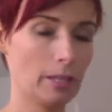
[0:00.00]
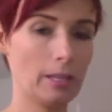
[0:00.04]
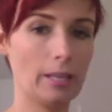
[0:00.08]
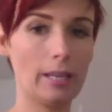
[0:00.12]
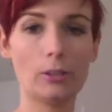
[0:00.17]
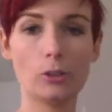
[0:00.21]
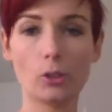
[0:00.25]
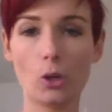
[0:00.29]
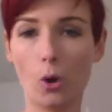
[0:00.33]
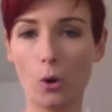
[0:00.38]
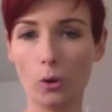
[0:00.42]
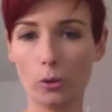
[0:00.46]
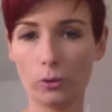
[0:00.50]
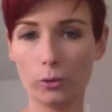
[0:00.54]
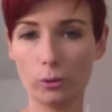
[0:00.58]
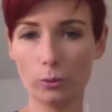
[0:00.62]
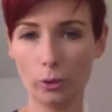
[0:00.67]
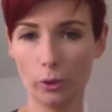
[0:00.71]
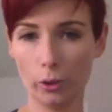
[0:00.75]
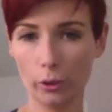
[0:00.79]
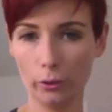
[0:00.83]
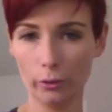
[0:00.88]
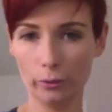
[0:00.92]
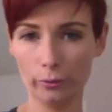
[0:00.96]
It's also
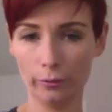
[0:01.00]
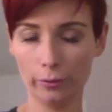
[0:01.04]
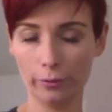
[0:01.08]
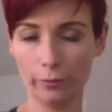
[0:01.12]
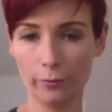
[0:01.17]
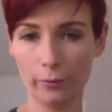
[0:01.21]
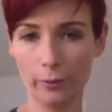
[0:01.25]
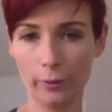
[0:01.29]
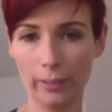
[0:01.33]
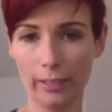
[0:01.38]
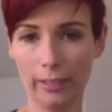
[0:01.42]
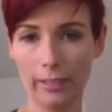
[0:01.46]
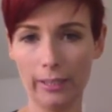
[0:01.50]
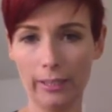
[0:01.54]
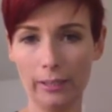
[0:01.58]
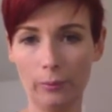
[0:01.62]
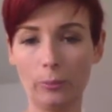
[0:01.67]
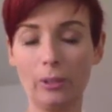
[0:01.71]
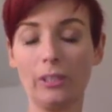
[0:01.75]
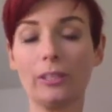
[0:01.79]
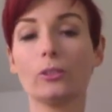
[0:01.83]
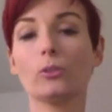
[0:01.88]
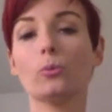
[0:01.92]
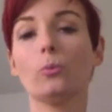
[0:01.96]
gluten-free,
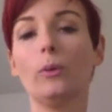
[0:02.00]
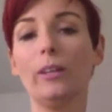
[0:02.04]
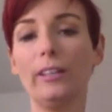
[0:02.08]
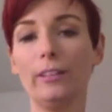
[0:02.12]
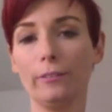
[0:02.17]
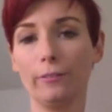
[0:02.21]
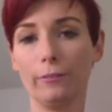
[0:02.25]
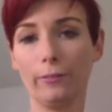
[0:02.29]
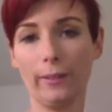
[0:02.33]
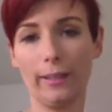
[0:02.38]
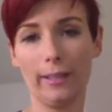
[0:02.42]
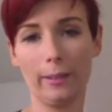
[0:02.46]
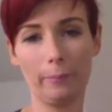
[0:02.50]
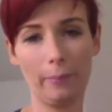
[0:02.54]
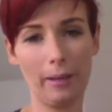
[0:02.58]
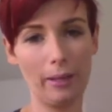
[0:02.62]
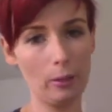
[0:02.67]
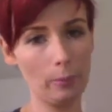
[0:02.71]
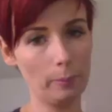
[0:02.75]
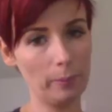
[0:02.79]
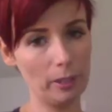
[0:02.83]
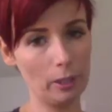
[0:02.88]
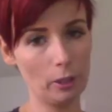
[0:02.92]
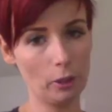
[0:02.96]
well, it's wheat-free. It may
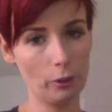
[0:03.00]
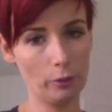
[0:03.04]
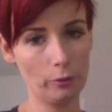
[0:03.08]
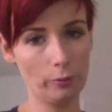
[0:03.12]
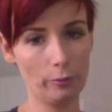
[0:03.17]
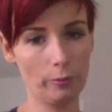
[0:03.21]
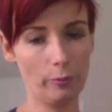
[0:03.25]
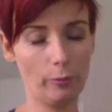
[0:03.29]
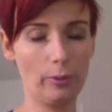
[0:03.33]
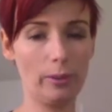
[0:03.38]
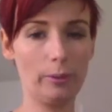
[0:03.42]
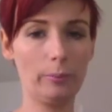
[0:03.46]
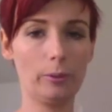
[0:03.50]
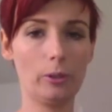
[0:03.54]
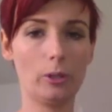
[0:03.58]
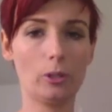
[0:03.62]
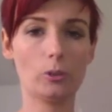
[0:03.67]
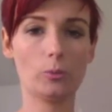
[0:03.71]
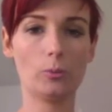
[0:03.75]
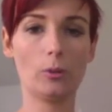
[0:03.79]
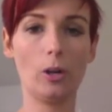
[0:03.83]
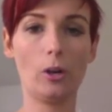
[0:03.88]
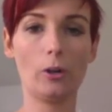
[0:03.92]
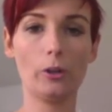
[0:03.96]
not be gluten-free
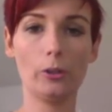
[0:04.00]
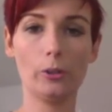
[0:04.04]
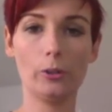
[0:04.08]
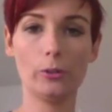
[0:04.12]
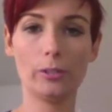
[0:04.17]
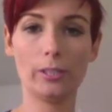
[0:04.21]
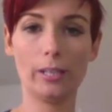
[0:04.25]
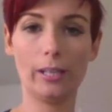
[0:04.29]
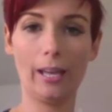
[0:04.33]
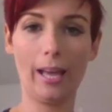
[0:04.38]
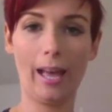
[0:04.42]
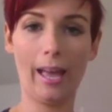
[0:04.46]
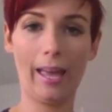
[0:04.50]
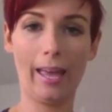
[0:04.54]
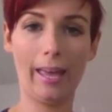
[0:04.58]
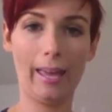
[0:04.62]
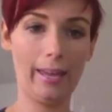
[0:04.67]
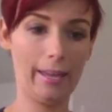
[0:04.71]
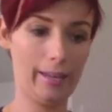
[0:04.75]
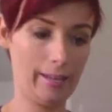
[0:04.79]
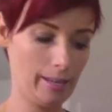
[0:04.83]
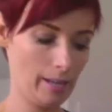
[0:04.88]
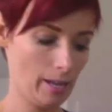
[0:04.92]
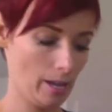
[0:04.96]
because we are using
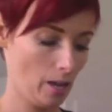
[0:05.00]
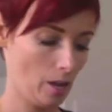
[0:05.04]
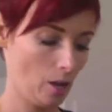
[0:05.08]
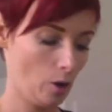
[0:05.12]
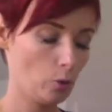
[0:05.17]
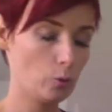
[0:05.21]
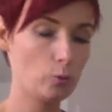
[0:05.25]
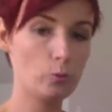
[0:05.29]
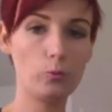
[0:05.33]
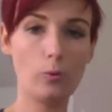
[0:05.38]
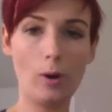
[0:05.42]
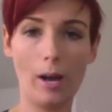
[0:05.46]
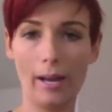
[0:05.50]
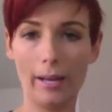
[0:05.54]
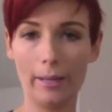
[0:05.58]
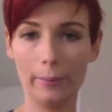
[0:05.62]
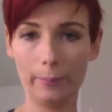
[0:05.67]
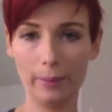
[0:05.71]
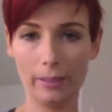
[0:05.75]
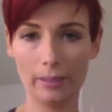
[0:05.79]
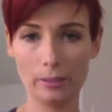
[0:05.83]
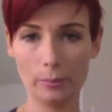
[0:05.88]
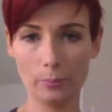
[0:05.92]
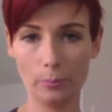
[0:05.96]
a
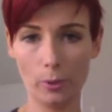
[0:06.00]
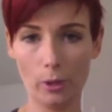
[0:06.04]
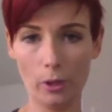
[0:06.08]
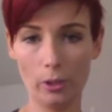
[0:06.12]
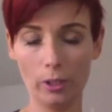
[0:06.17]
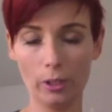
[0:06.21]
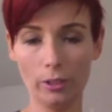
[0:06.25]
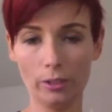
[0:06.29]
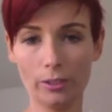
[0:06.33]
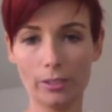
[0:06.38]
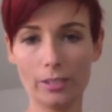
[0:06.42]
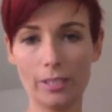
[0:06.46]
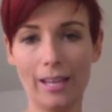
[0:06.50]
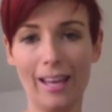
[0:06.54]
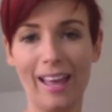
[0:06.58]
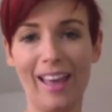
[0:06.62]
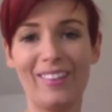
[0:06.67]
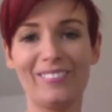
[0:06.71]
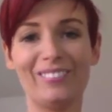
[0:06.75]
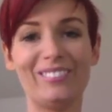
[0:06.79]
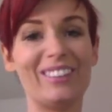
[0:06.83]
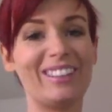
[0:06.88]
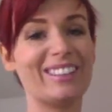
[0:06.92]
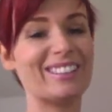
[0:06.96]
rye-based product,
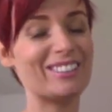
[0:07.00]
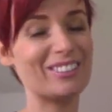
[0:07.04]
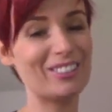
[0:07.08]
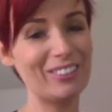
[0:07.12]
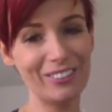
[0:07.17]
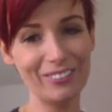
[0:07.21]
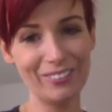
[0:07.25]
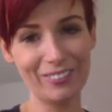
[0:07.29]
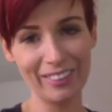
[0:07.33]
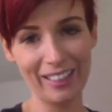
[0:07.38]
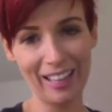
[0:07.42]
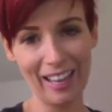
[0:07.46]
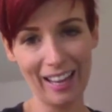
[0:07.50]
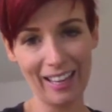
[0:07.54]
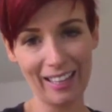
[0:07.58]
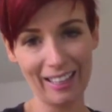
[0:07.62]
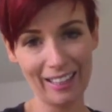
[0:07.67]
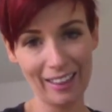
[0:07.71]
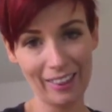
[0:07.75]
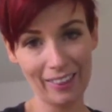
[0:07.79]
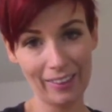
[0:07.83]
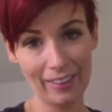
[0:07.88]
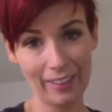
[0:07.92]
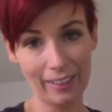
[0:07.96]
but it's good for
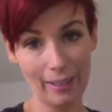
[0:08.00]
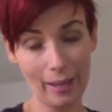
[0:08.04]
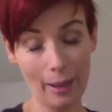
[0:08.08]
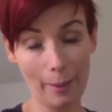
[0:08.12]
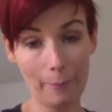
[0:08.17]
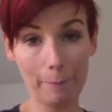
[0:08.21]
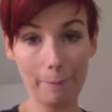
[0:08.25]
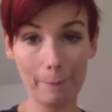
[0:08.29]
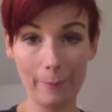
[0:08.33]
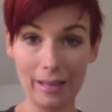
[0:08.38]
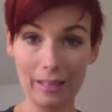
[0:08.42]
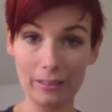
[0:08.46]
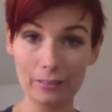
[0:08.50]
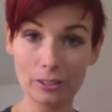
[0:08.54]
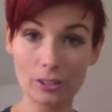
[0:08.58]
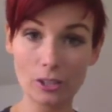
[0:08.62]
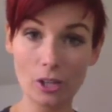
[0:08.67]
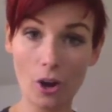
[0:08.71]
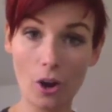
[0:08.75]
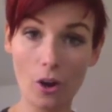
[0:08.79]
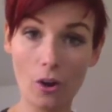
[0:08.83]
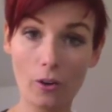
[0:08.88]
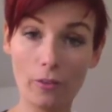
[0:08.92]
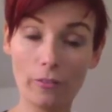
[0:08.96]
getting the amount
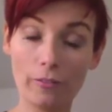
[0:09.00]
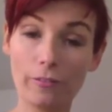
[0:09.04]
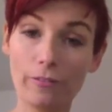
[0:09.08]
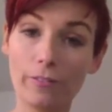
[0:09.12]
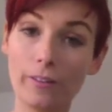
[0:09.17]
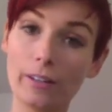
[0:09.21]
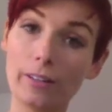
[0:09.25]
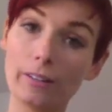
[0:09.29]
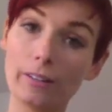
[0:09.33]
of